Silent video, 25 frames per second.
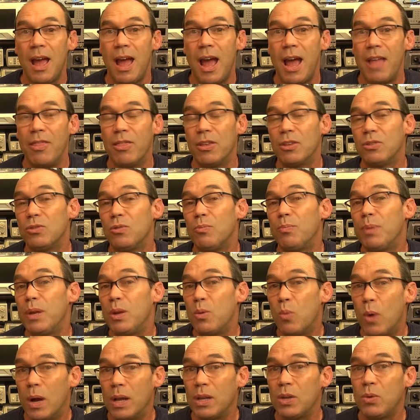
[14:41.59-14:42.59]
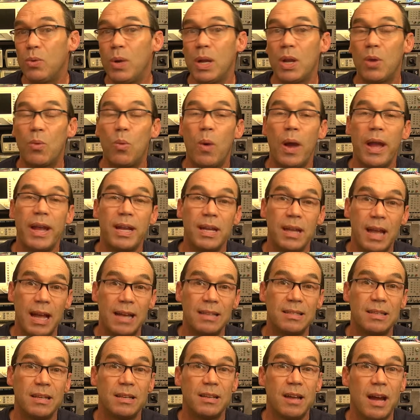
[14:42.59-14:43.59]
And this would be one quick way
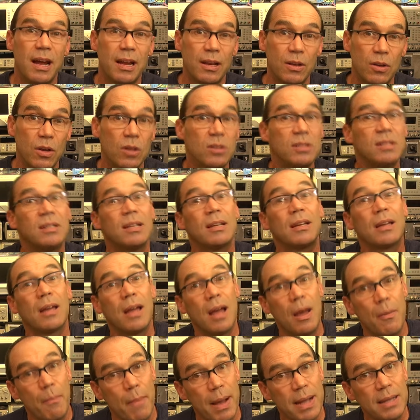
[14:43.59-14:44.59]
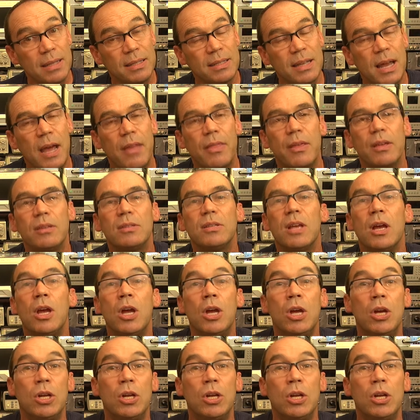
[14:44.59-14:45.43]
as a diagnostic, amongst others,